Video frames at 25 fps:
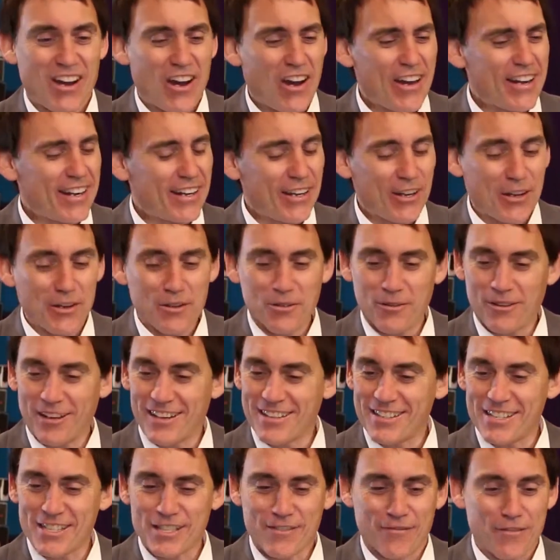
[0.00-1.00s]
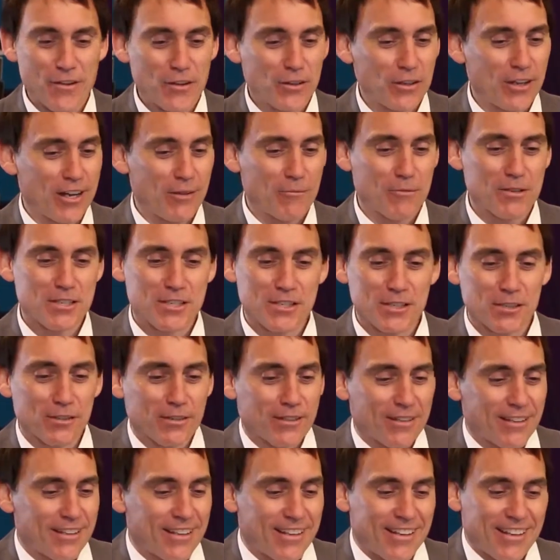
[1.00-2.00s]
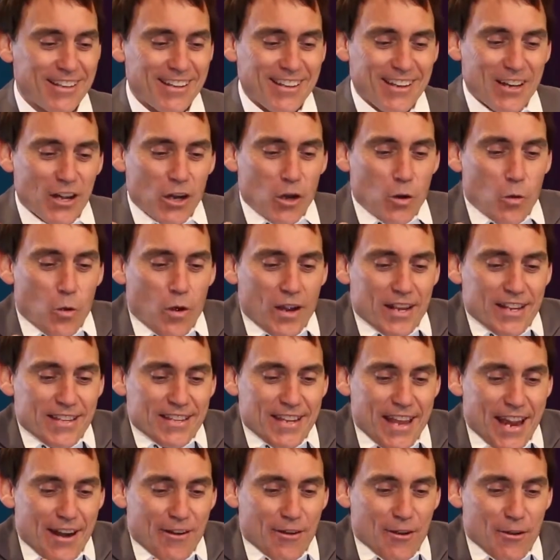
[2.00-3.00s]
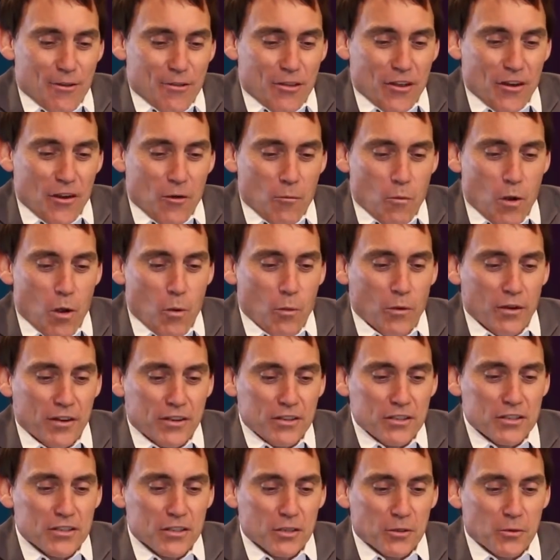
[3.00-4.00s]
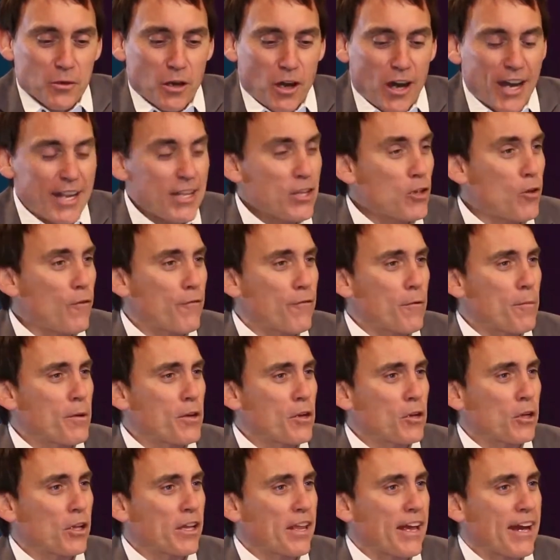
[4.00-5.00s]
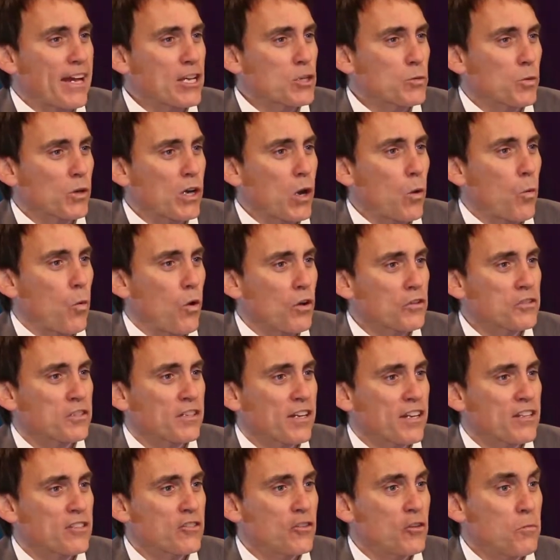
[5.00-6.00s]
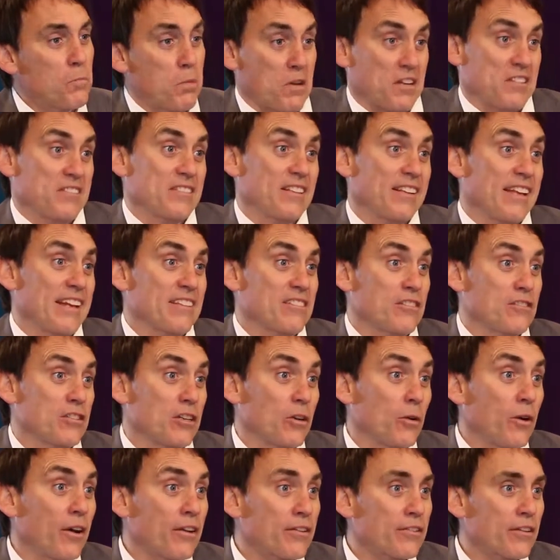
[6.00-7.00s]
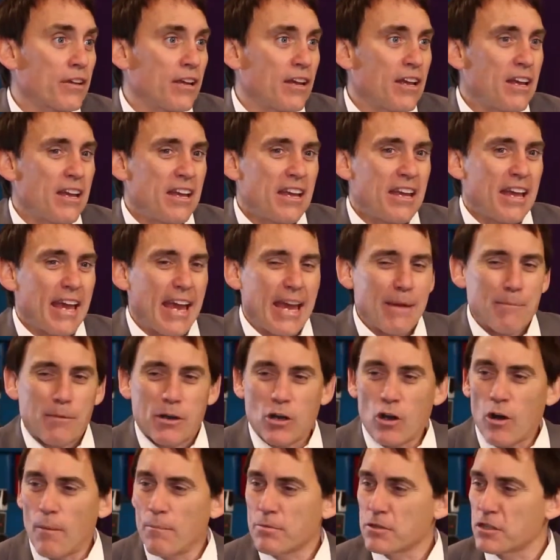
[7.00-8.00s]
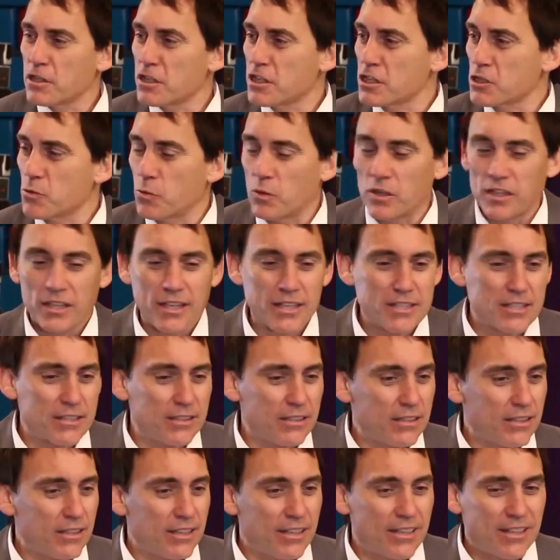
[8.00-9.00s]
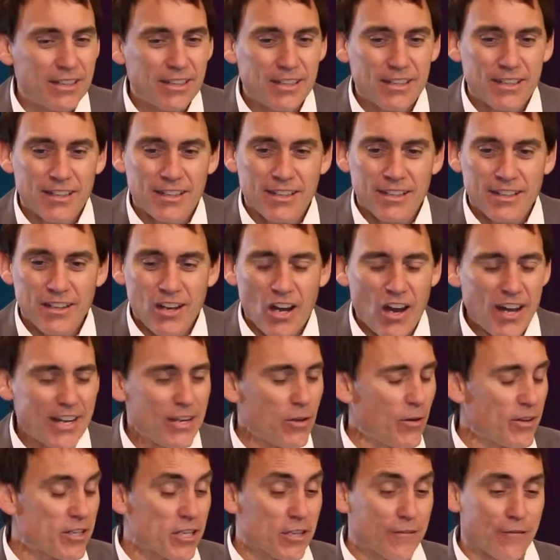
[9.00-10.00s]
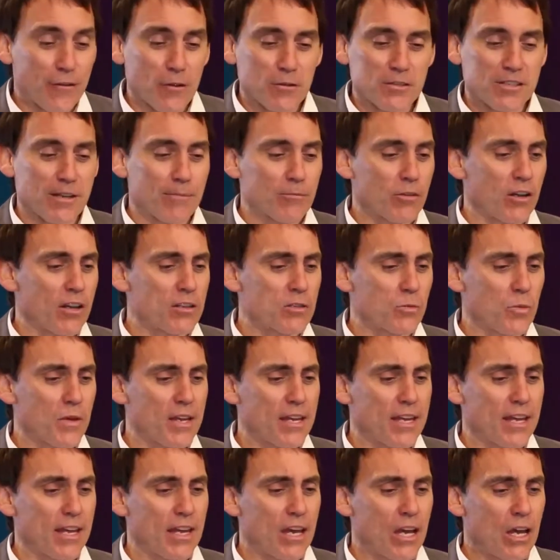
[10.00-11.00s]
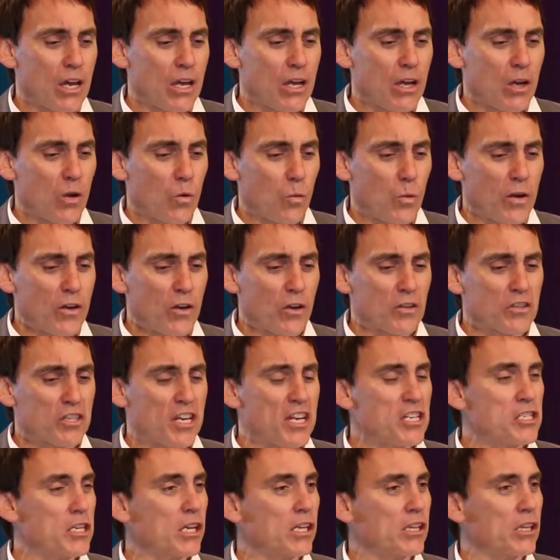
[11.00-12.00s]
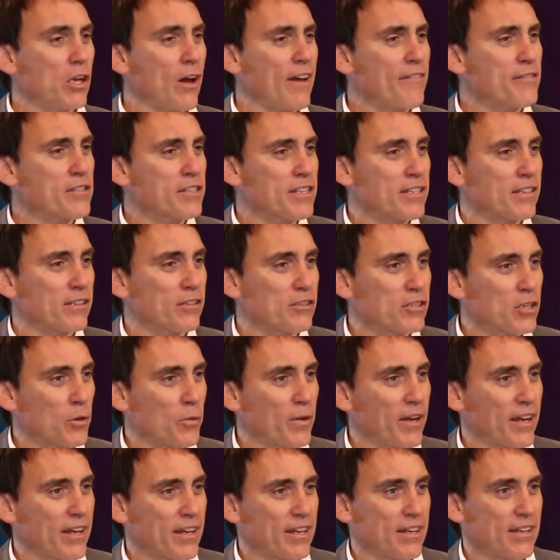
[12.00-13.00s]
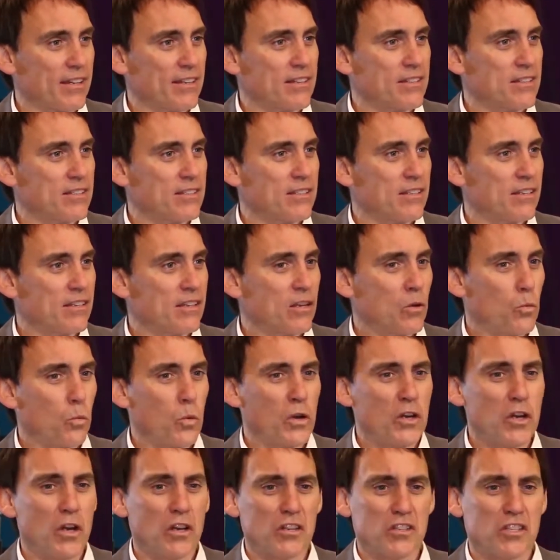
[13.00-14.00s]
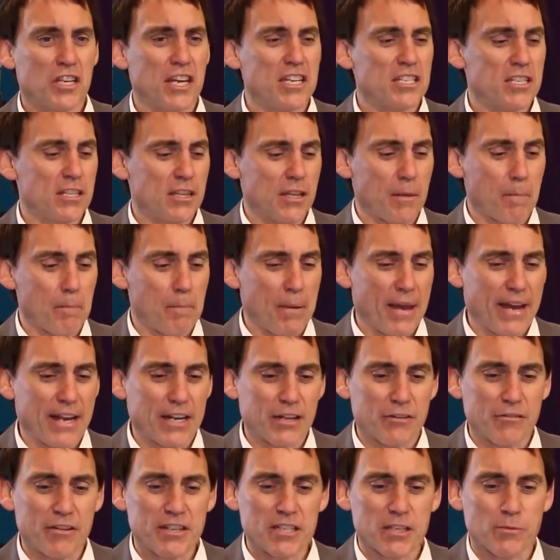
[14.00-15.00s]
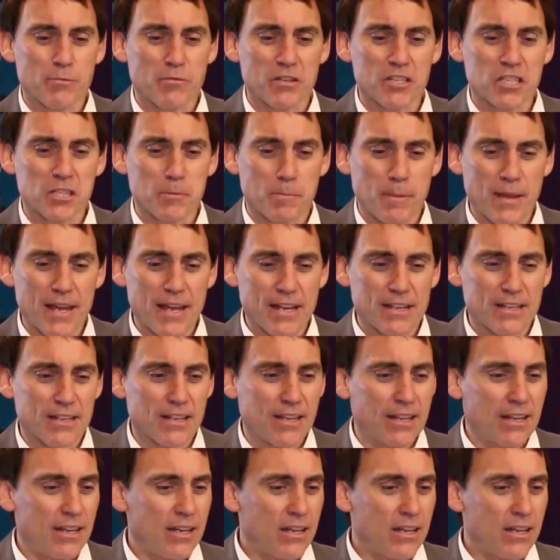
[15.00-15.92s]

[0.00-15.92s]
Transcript: I don't know. I just feel like we're still quite narrow there in what we're into. I knew from an early age what I wasn't into, but I still had to do it. And my options were little. I just feel sometimes we're not teaching life skills to our kids. We're not teaching them boundaries and respect.